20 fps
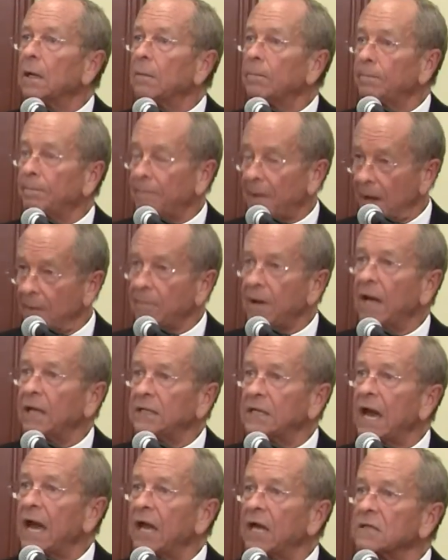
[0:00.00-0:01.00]
by my
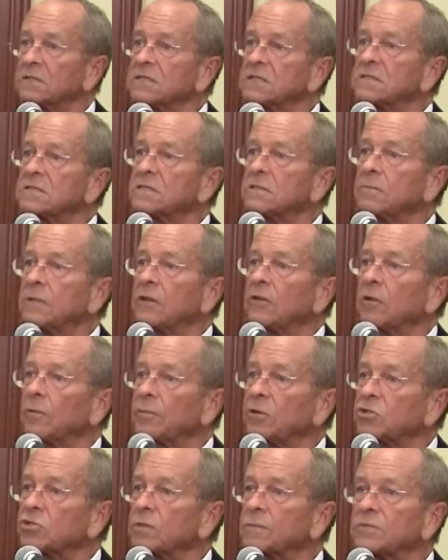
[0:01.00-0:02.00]
diocese to be their
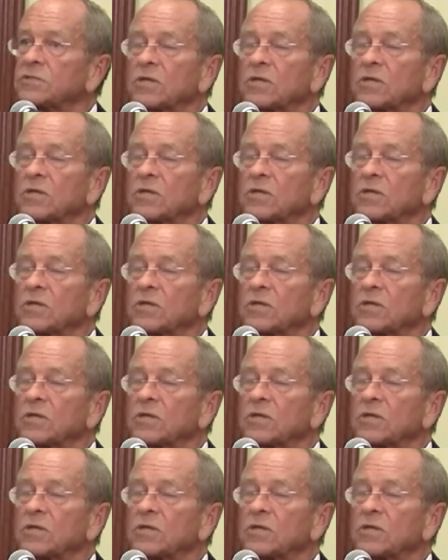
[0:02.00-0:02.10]
bishop.